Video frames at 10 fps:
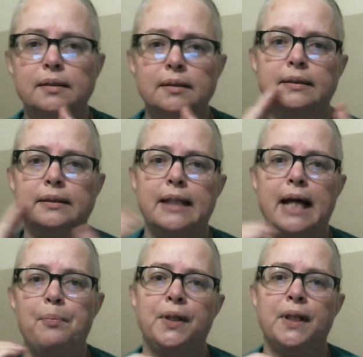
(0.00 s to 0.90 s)

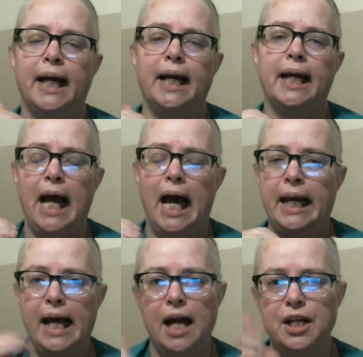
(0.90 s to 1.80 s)
that plan kind of
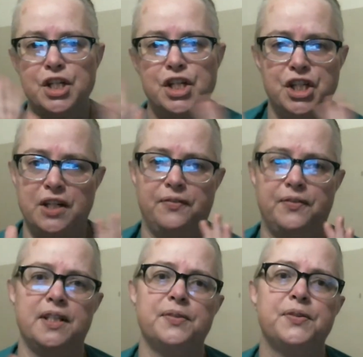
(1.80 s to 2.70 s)
got
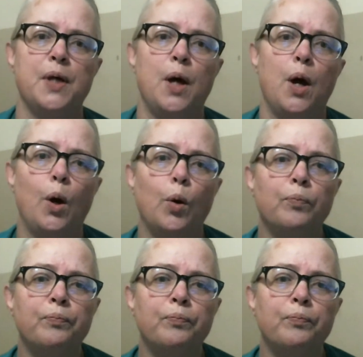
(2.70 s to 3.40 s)
shifted. So